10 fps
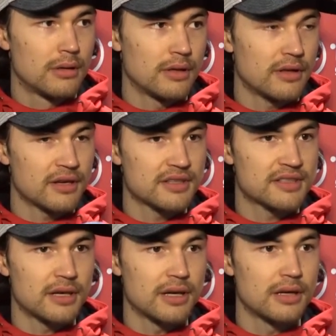I think
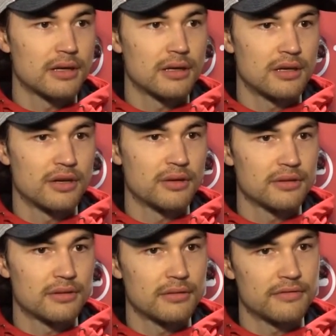it's uh, you know
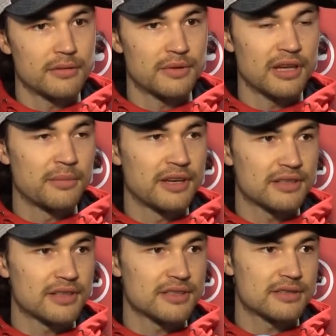from a game
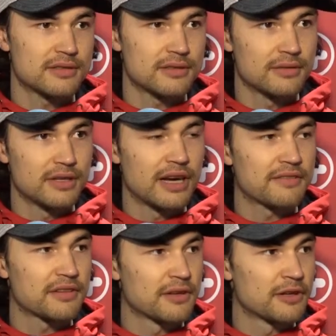like this, you
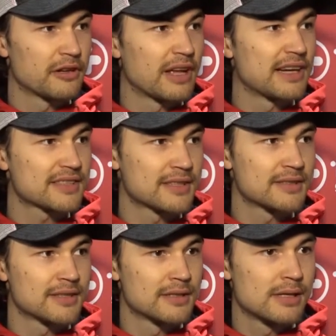have to learn your
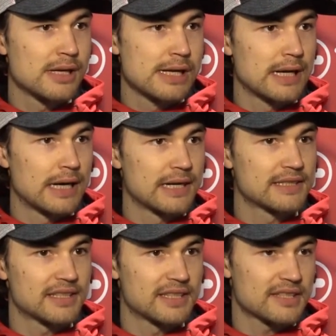lessons, and uh,
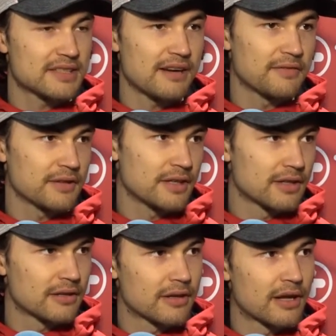it's, a, it's a tough league.
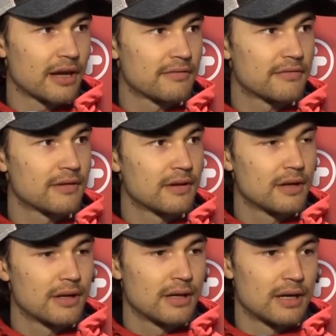You're gonna have
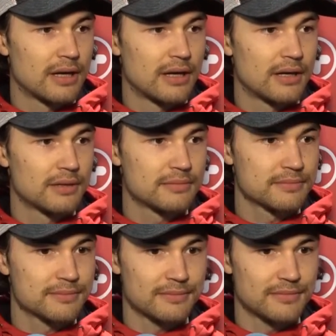uh,
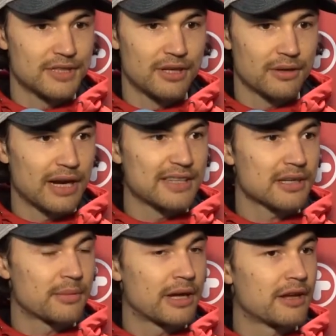you know guys
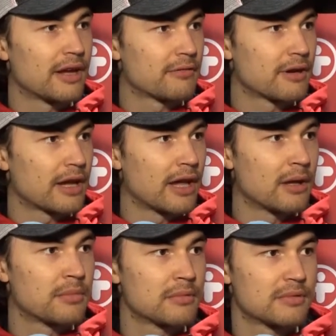coming at you every
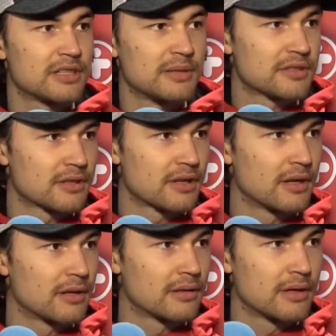game. Teams are
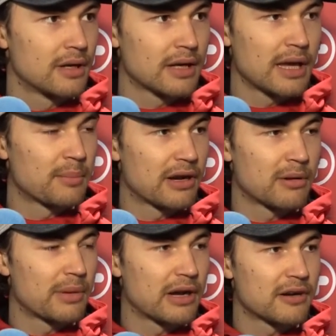gonna get better
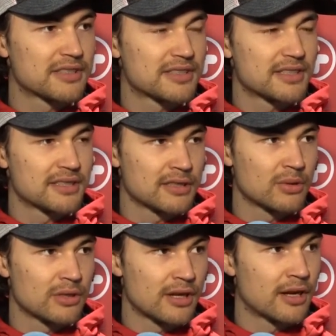and better as the season
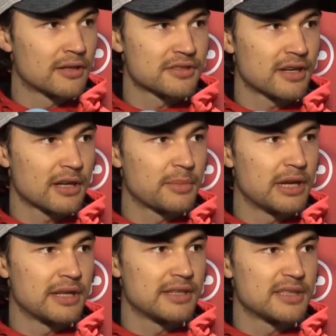goes on. There's not gonna be
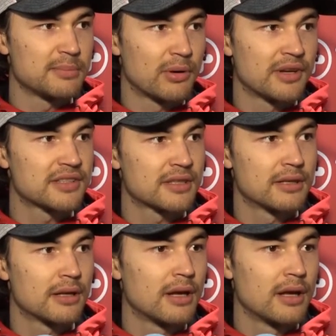any easy points,
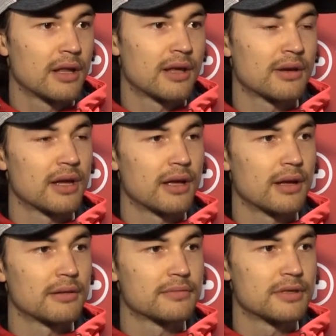and I think
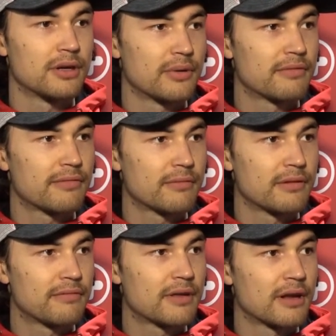uh, you know we've
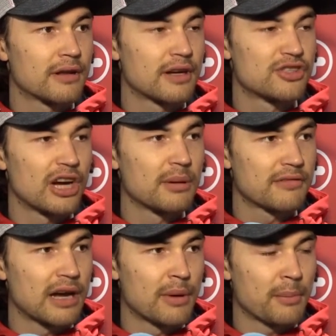we've done a good job
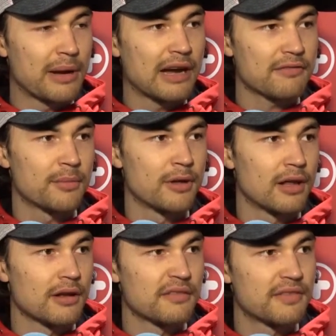of coming back from a
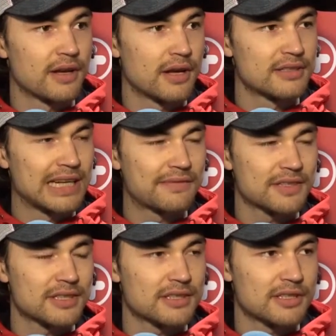lot of uh,
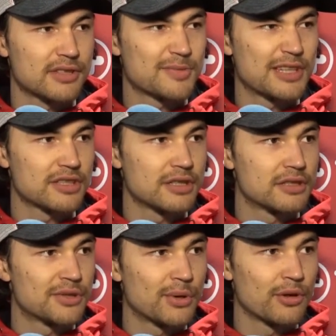deficits. You know, especially
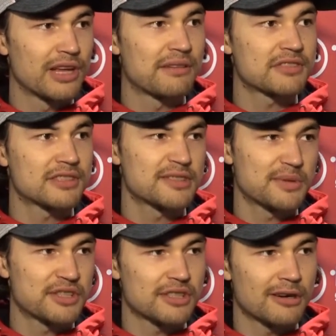two goal deficits,
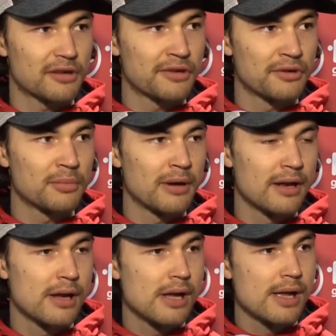which is hard to do,
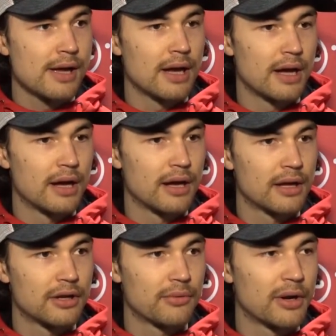but uh,
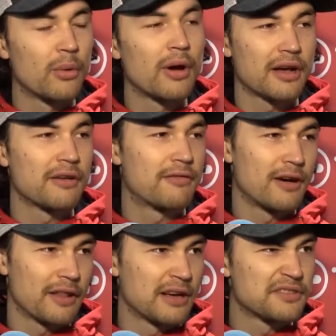you know, we don't want to
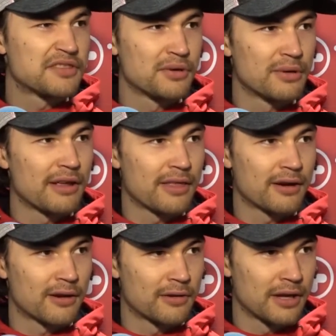fall down two
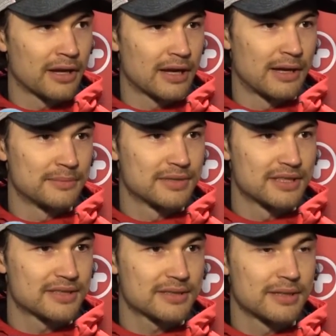nothing early. Um,
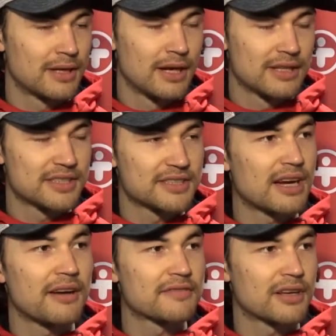it's just
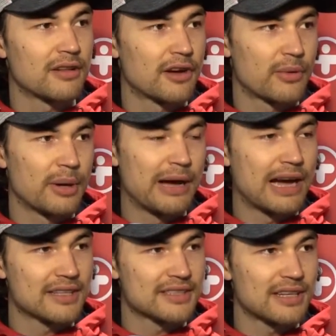tough to claw your way
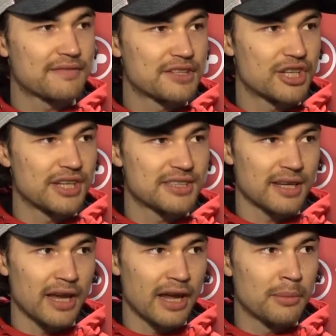back. It's tough to chase
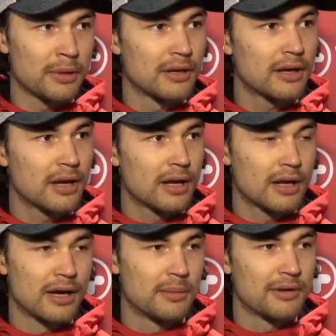the game, and
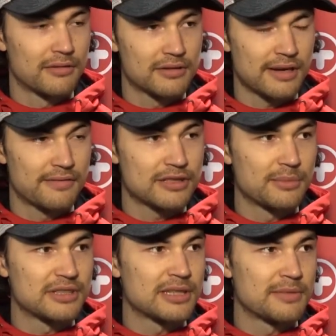um, every, every
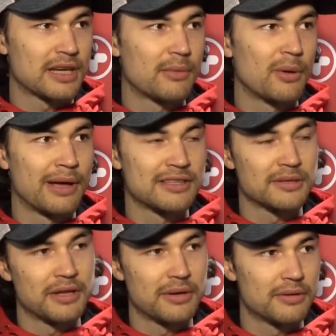time we seem to get
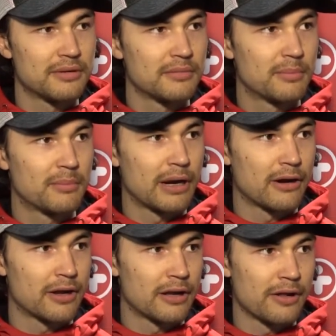momentum, they would
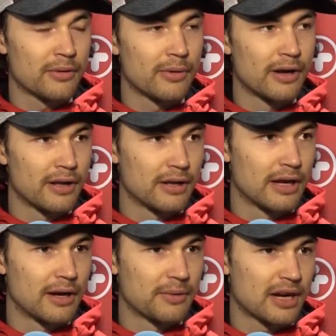bury another one, and
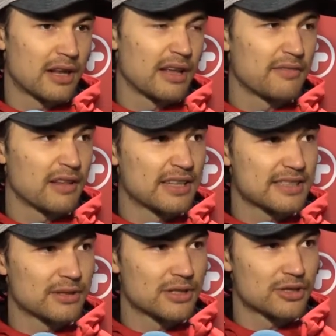uh, we kind of left
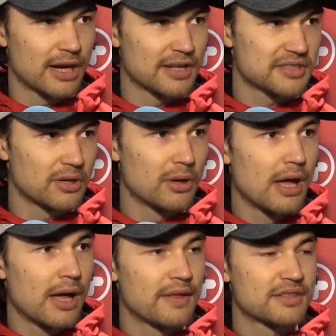Lanks out to dry. So
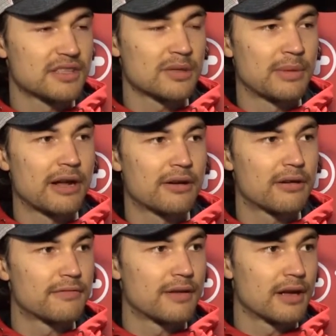I think just a matter
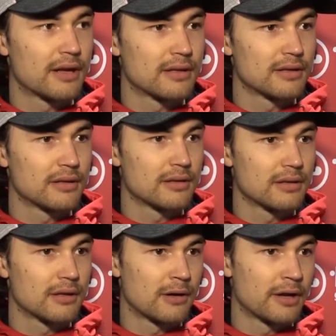of uh,
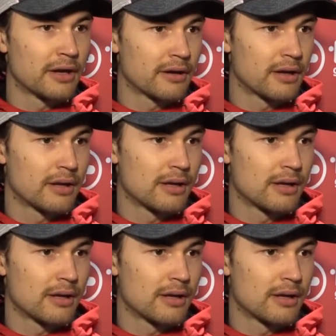learning